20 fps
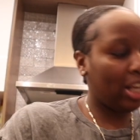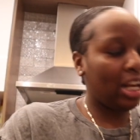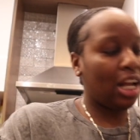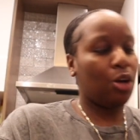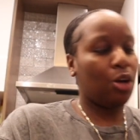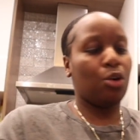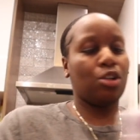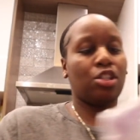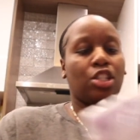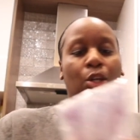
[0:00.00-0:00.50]
And
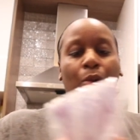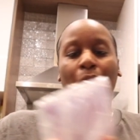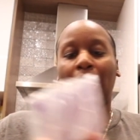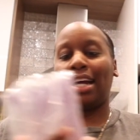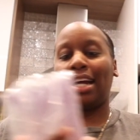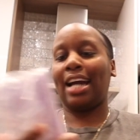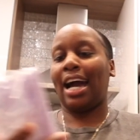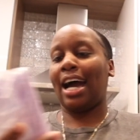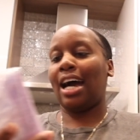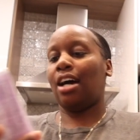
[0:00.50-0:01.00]
I also
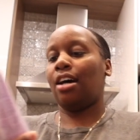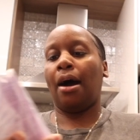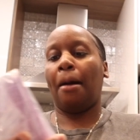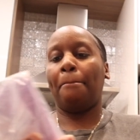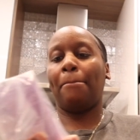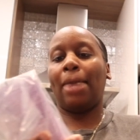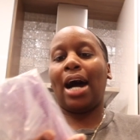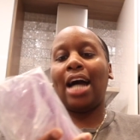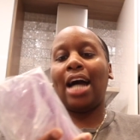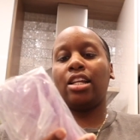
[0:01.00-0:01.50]
got
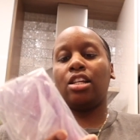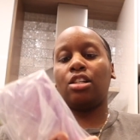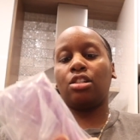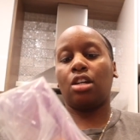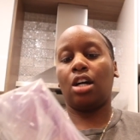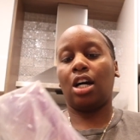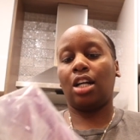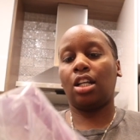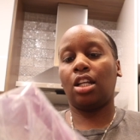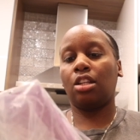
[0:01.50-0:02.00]
a body,
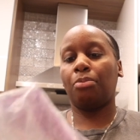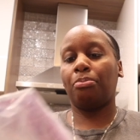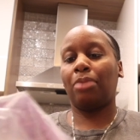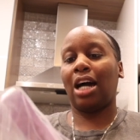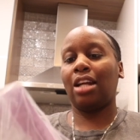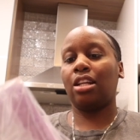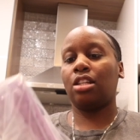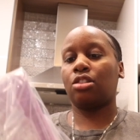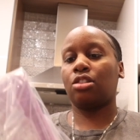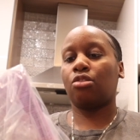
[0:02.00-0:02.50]
another
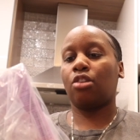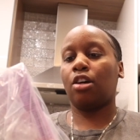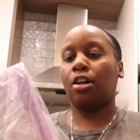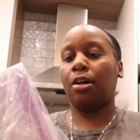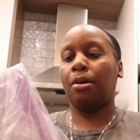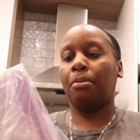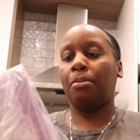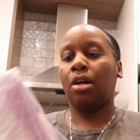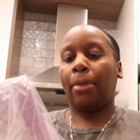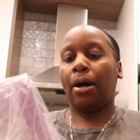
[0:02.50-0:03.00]
body
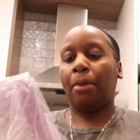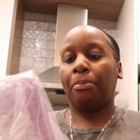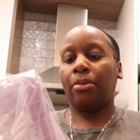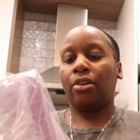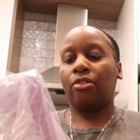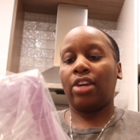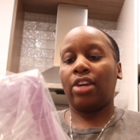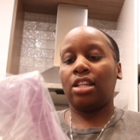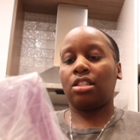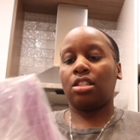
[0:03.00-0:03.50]
scrub, Bump
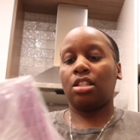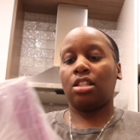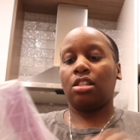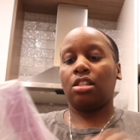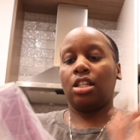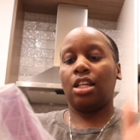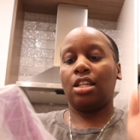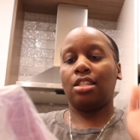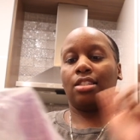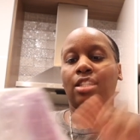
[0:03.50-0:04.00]

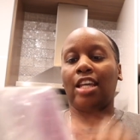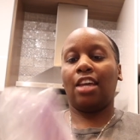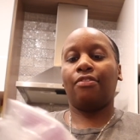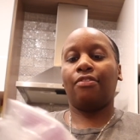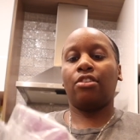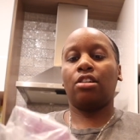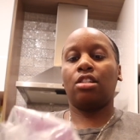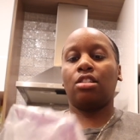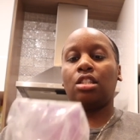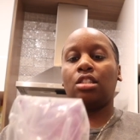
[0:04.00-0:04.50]
Eraser. It's safe
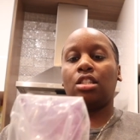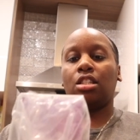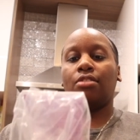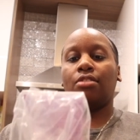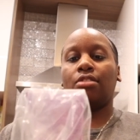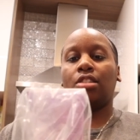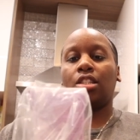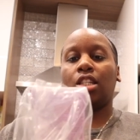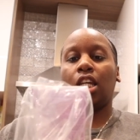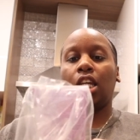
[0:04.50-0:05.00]
for
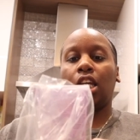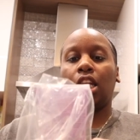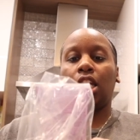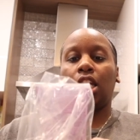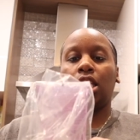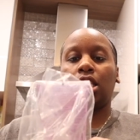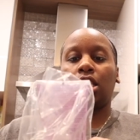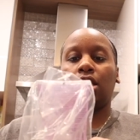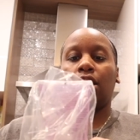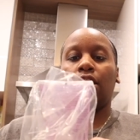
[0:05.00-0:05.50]
sensitive skin.
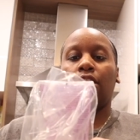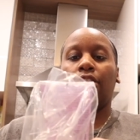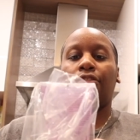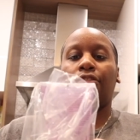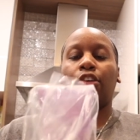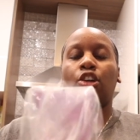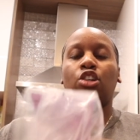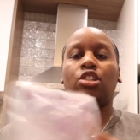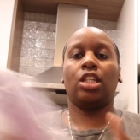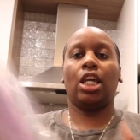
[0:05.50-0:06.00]
It's the
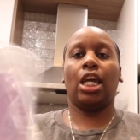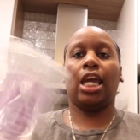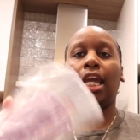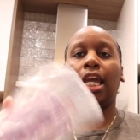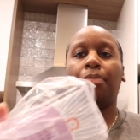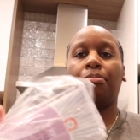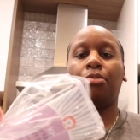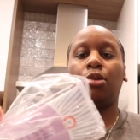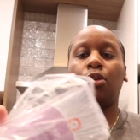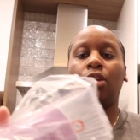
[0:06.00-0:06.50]
First
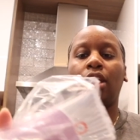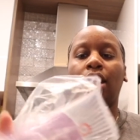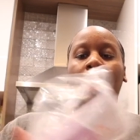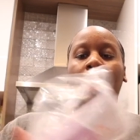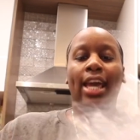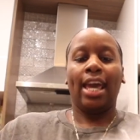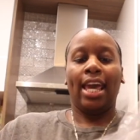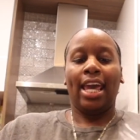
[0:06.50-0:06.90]
Aid Beauty.